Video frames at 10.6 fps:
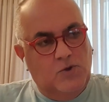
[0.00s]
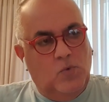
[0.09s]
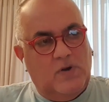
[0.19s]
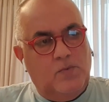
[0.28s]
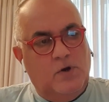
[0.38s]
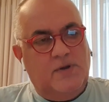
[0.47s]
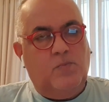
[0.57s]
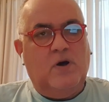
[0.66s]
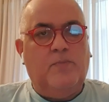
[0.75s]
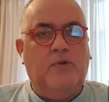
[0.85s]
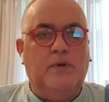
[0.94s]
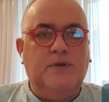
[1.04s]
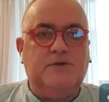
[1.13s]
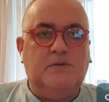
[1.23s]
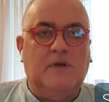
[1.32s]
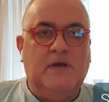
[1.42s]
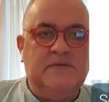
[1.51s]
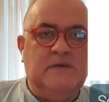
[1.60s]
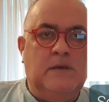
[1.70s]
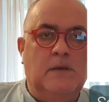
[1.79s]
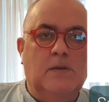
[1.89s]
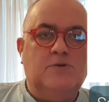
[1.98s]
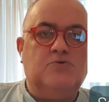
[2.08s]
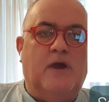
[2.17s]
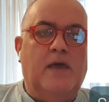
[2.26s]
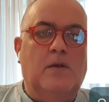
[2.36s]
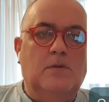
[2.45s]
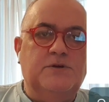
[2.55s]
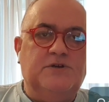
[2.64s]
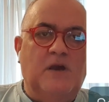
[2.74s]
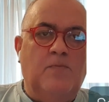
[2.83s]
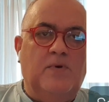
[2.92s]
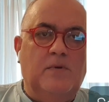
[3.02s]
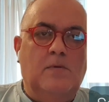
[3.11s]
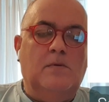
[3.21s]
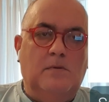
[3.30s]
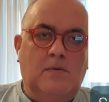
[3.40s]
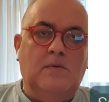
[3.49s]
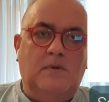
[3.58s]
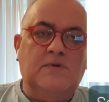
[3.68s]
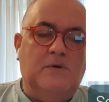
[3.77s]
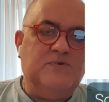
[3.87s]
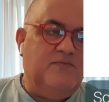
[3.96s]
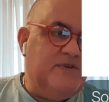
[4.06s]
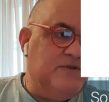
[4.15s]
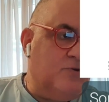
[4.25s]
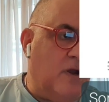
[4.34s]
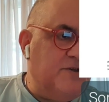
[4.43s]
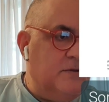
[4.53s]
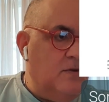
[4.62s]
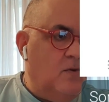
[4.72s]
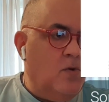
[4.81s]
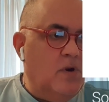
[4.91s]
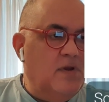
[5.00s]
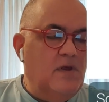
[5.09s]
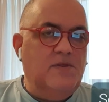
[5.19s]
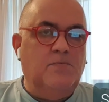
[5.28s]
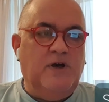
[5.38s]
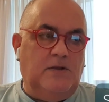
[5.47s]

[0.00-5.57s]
one where the population has a triangular shape in terms of its structure, or the